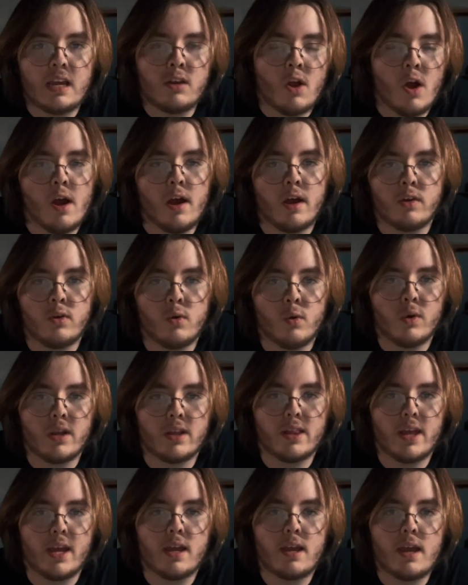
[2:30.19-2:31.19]
and not
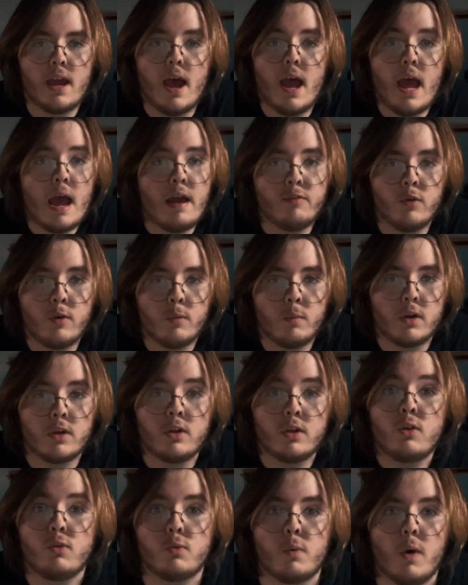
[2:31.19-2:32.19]
annoy like everyone
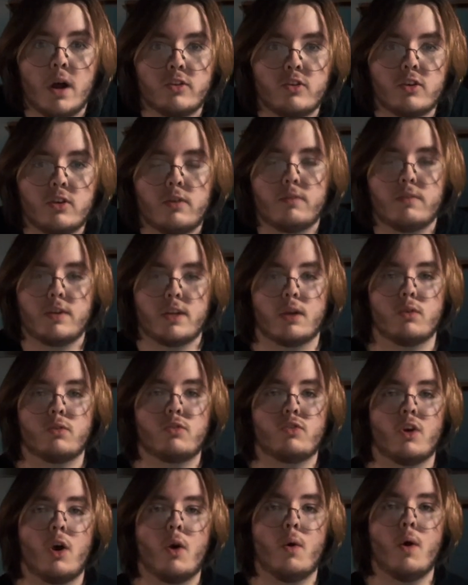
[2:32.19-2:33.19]
who's watching your video.
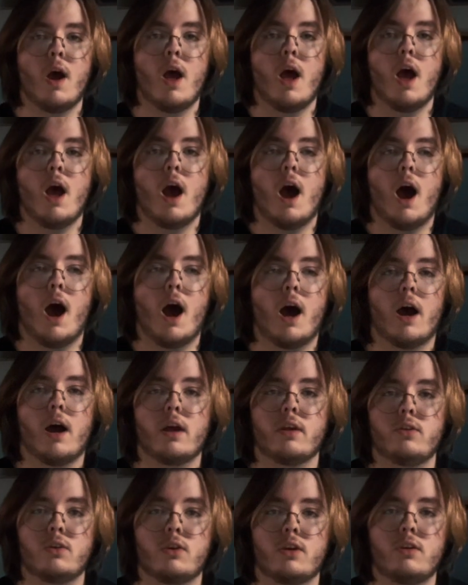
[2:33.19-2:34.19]
So
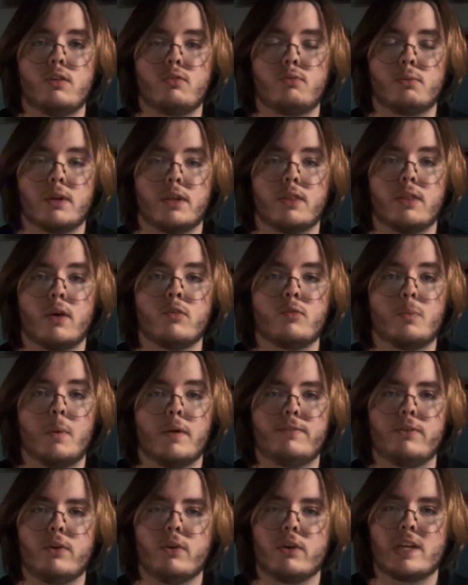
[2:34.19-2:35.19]
you can use one of those,
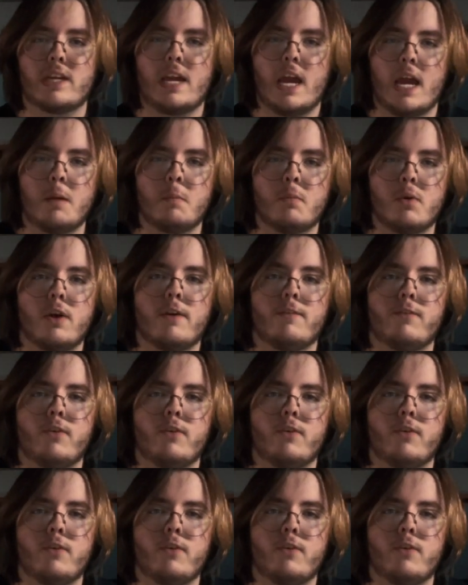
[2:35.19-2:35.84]
but if you're a gamer,